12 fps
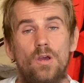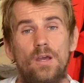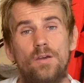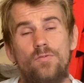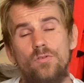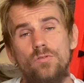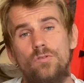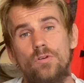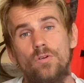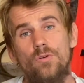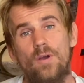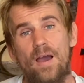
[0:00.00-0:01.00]
If you
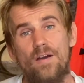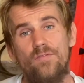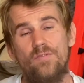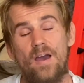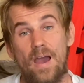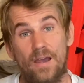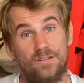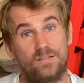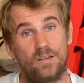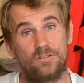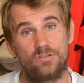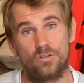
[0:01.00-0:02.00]
do have
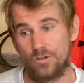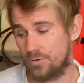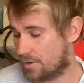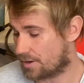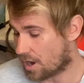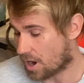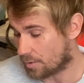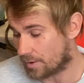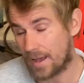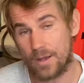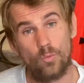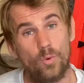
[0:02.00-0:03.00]
access to an
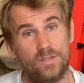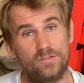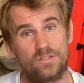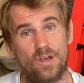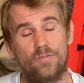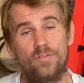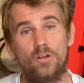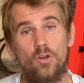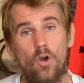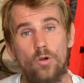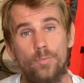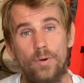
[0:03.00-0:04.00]
RWA windsurfing
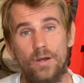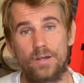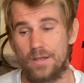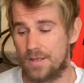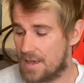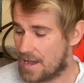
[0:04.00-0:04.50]
logbook,